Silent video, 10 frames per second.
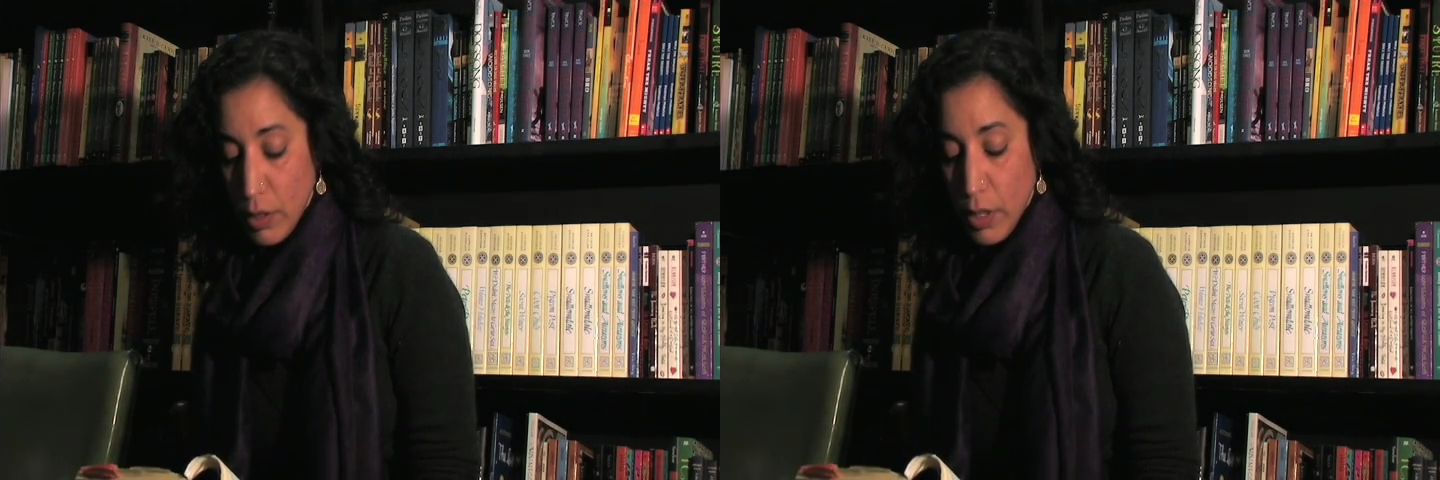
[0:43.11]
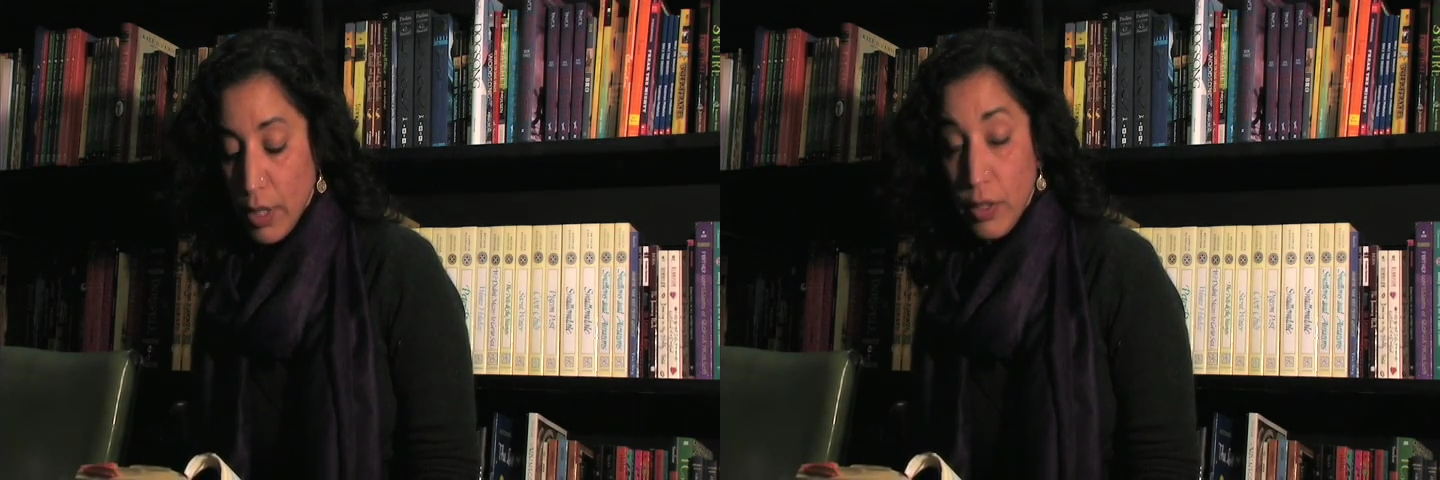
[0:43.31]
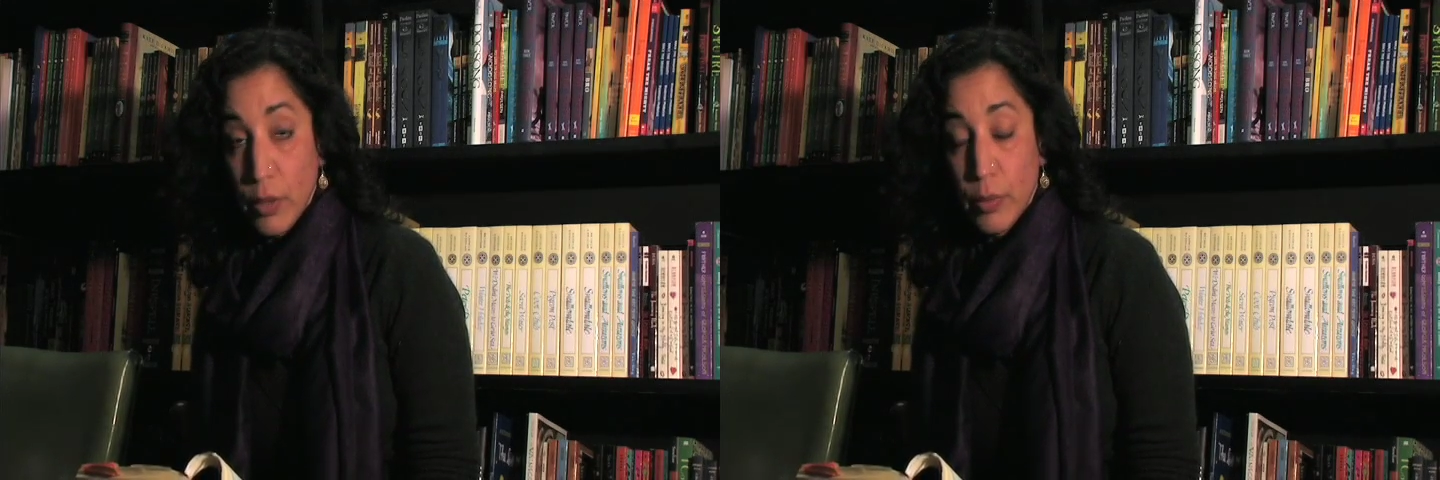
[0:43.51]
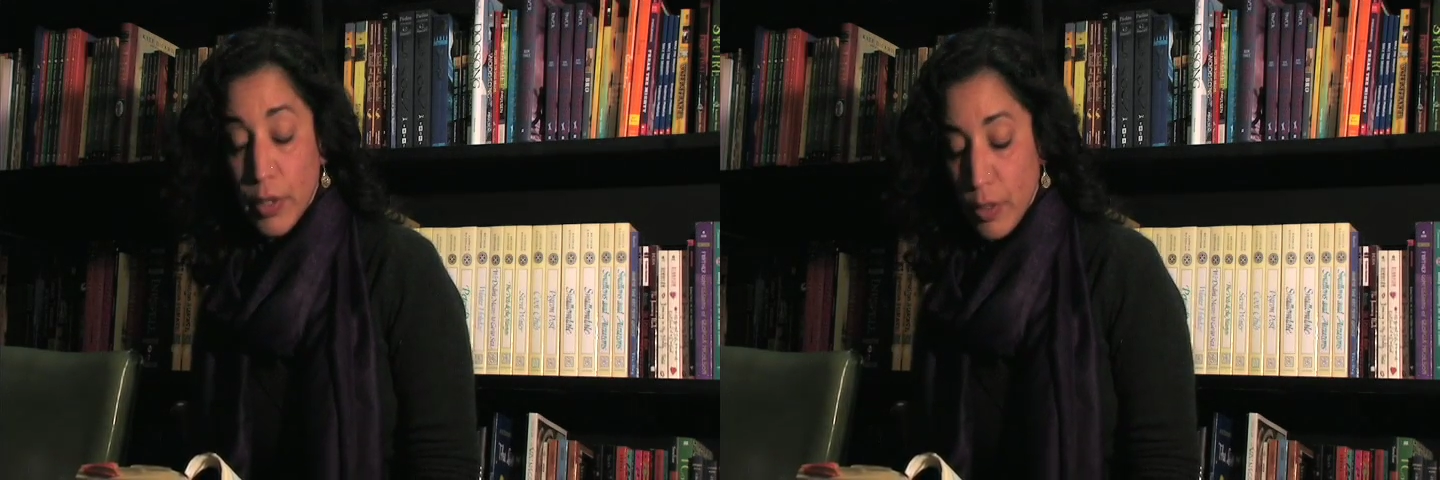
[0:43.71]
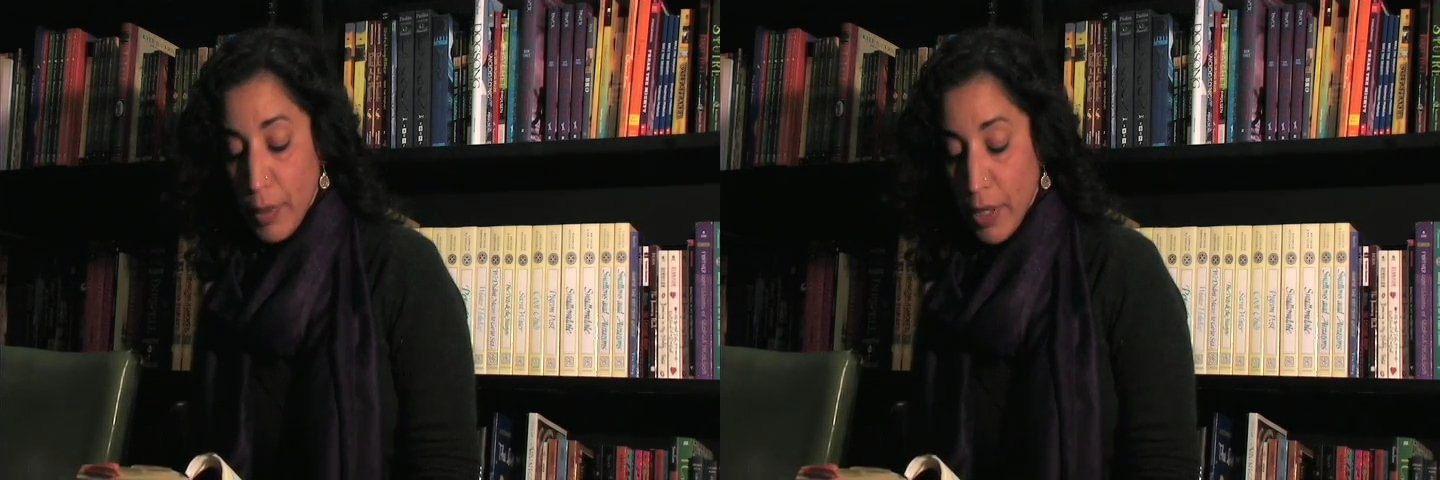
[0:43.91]
I don't
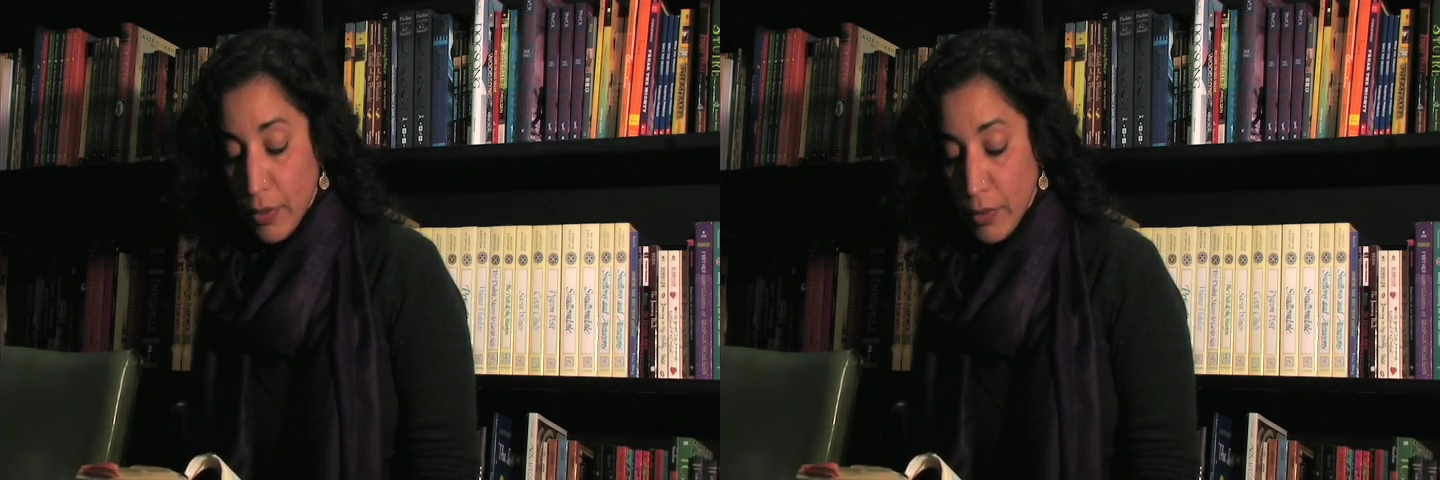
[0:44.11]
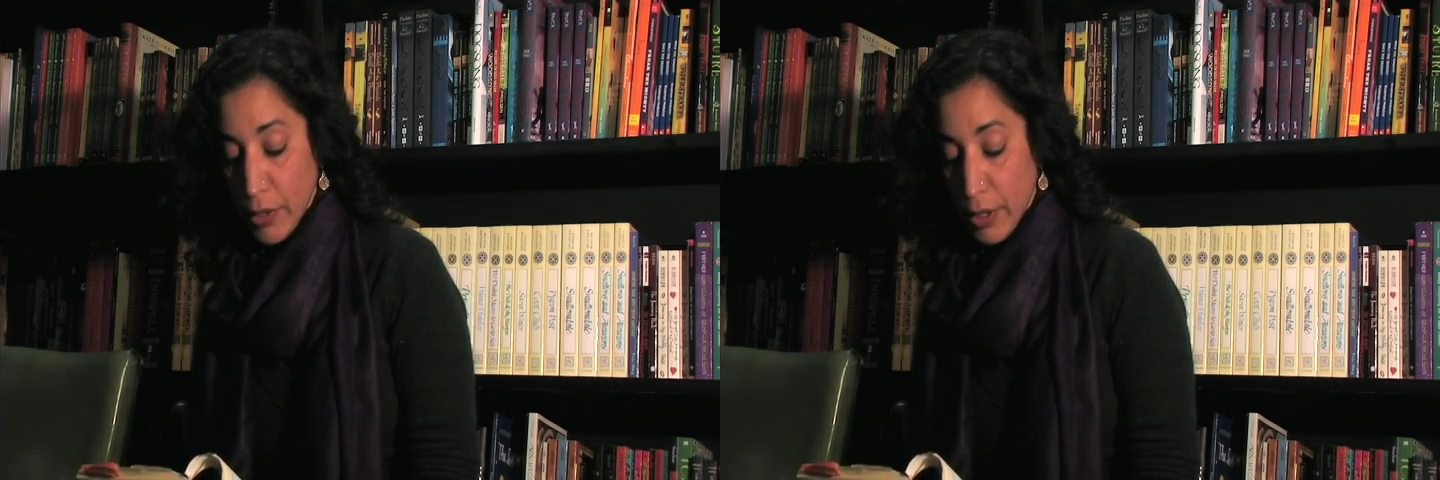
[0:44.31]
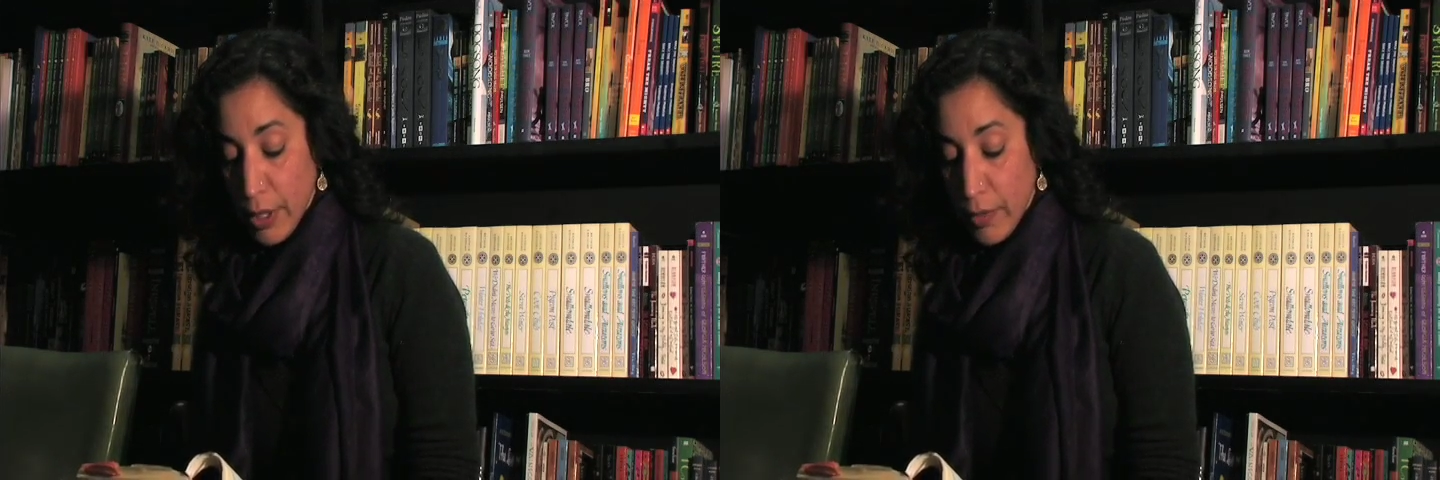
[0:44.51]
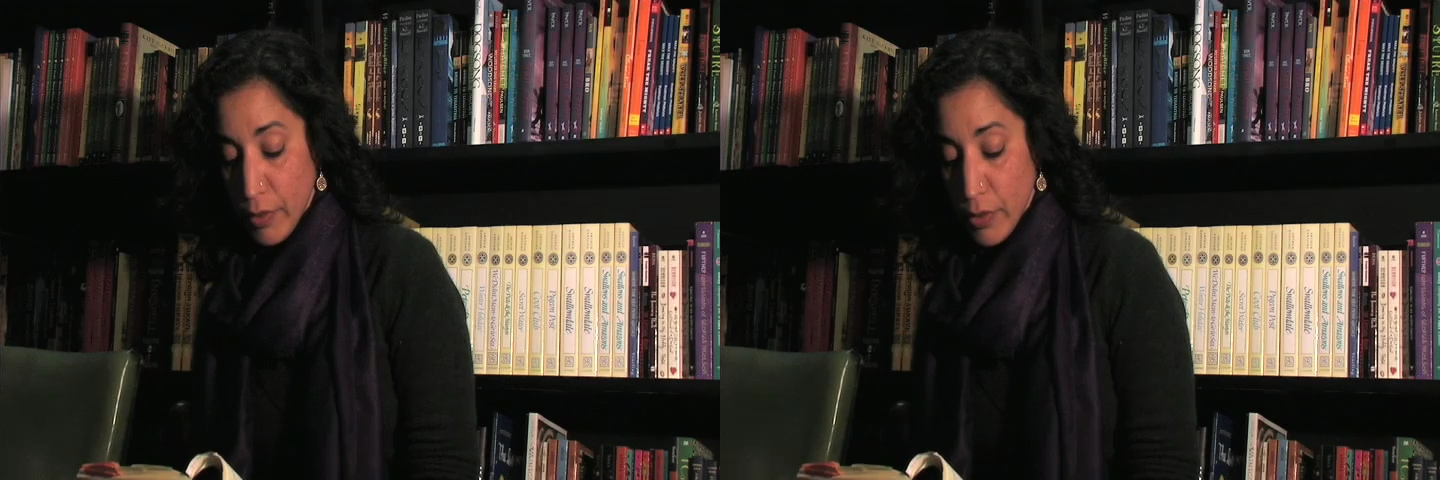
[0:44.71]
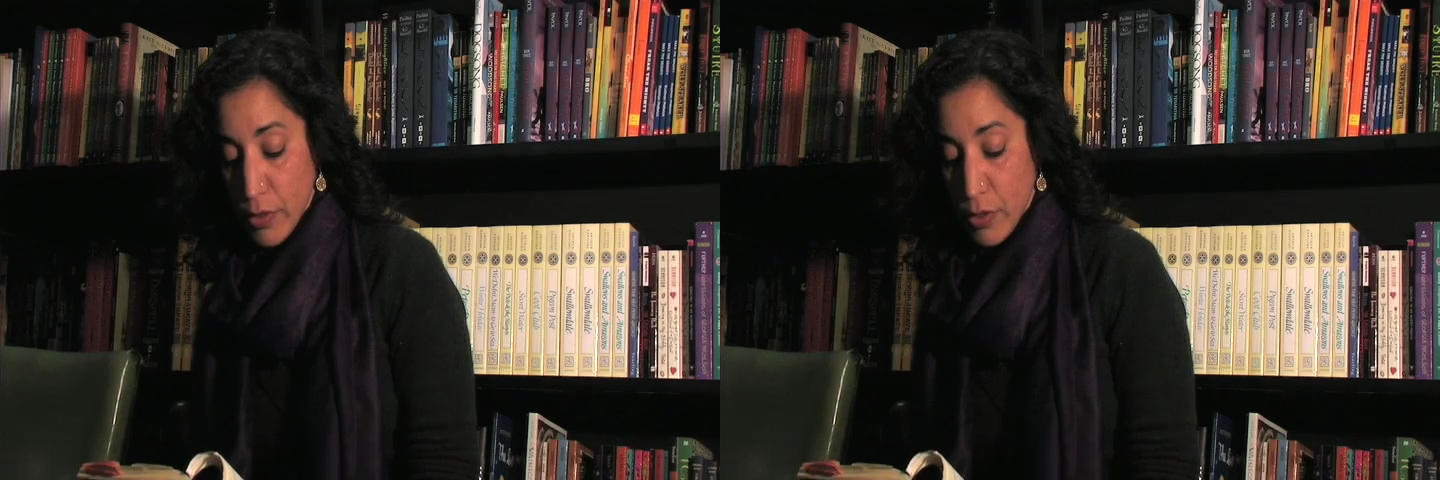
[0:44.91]
want to bother the
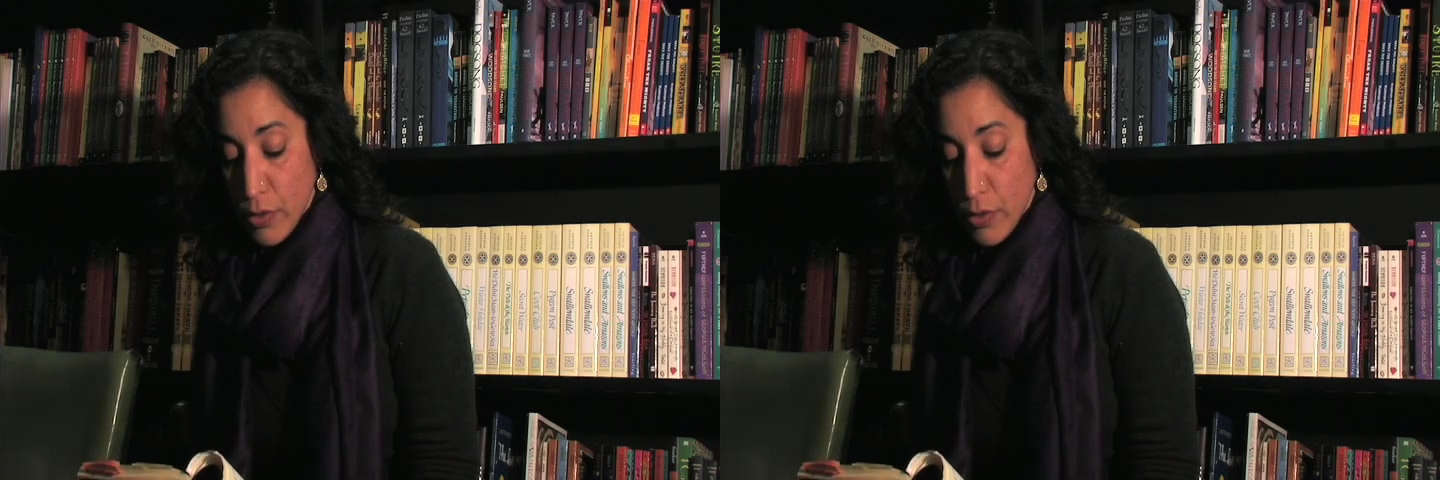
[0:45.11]
lovers